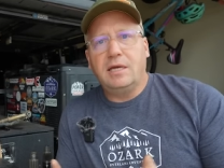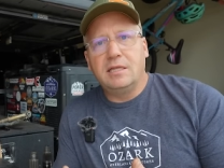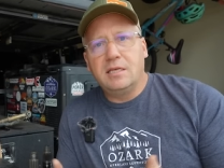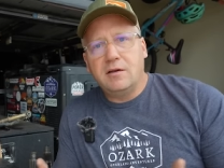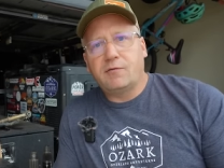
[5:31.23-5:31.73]

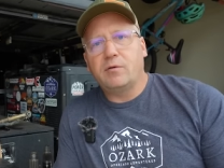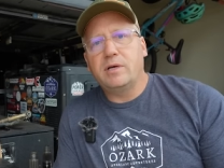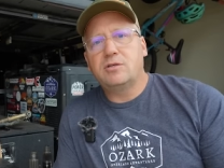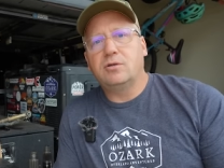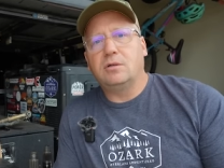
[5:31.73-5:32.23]
in the
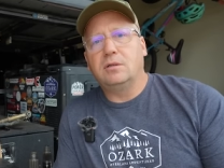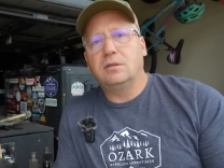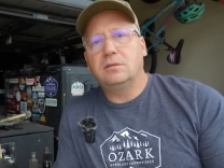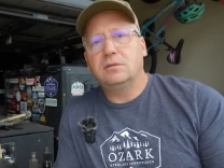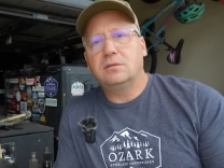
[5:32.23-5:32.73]

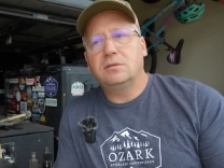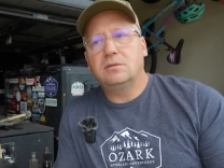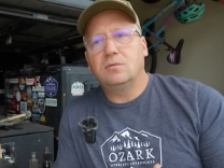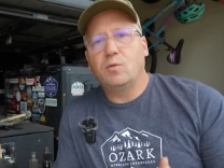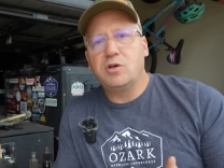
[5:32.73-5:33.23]
differential
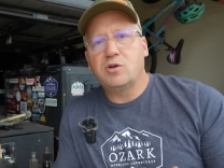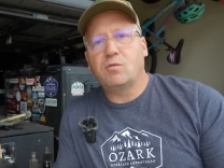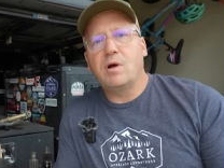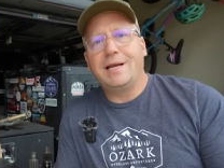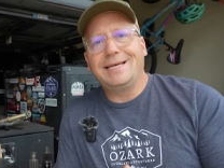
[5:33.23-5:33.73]
when you're
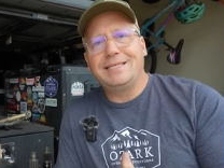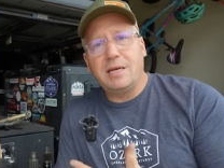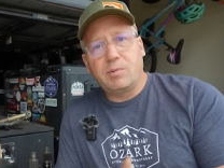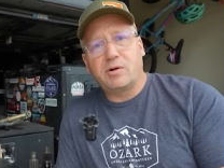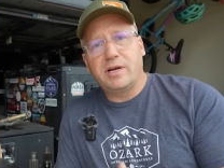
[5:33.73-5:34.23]
running
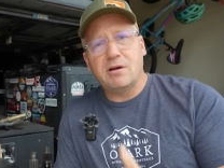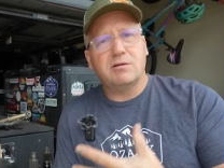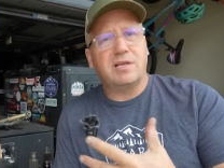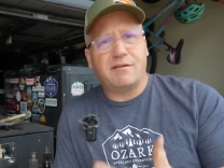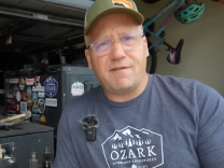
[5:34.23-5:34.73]
deeper
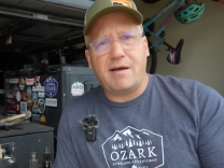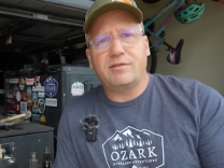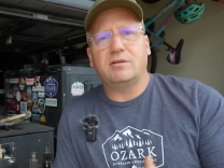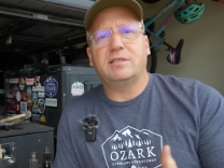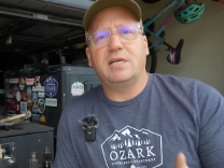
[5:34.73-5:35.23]
gears like
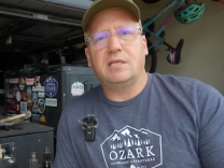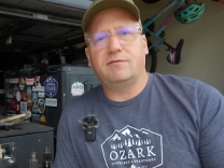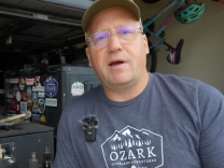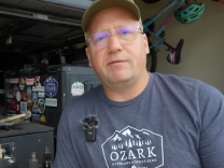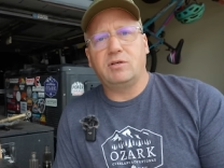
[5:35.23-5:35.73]
513s,
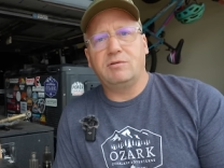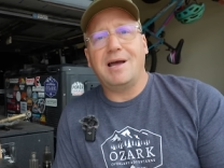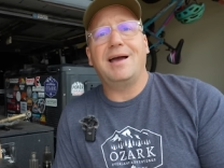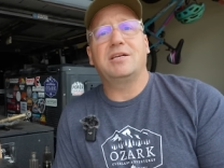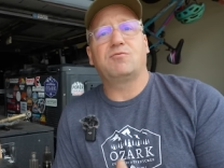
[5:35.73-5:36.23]

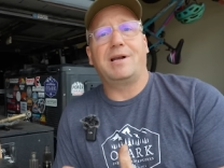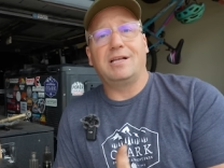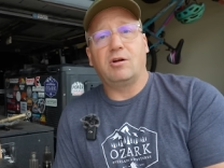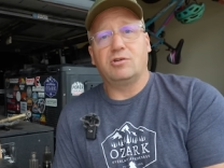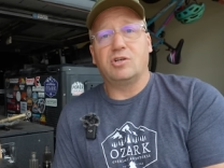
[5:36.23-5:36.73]
529s,
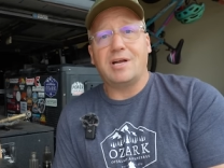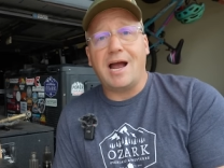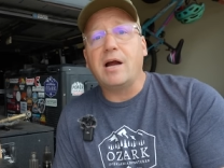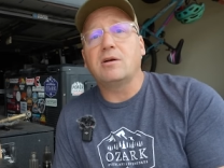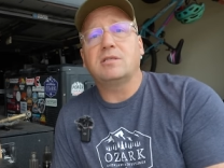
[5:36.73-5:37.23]
running larger
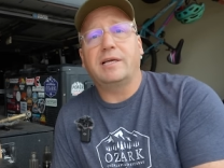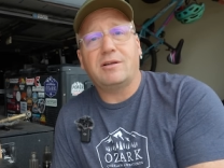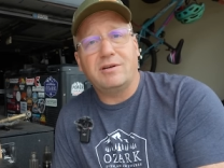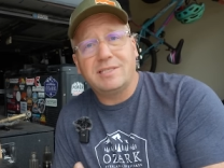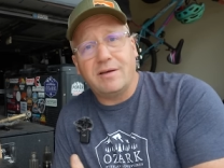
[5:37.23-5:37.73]
tires like
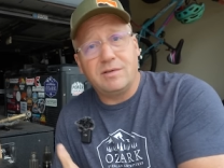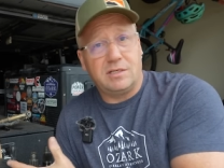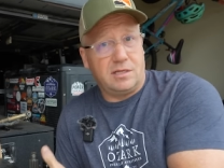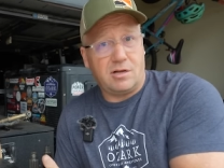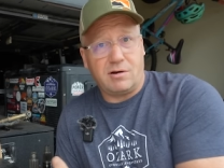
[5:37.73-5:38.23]

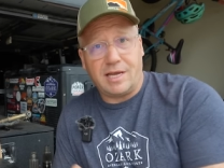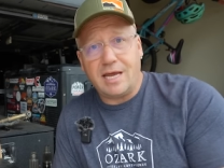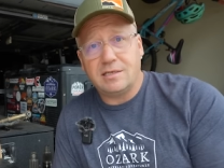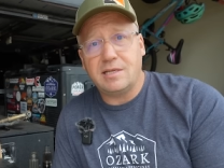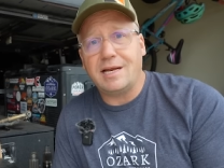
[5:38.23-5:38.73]
37s and
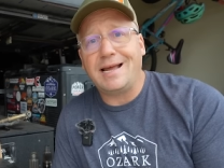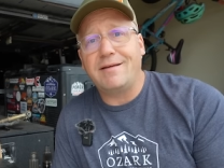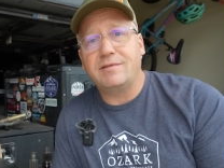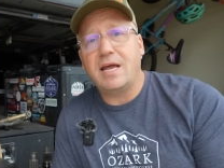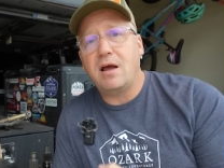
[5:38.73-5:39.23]
38s that I
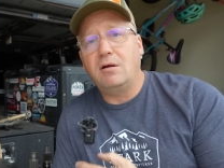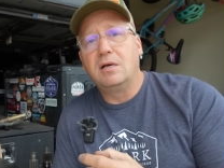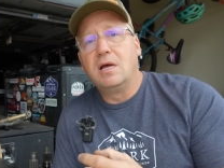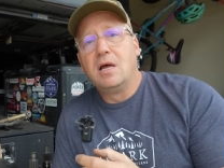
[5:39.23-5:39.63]
have now.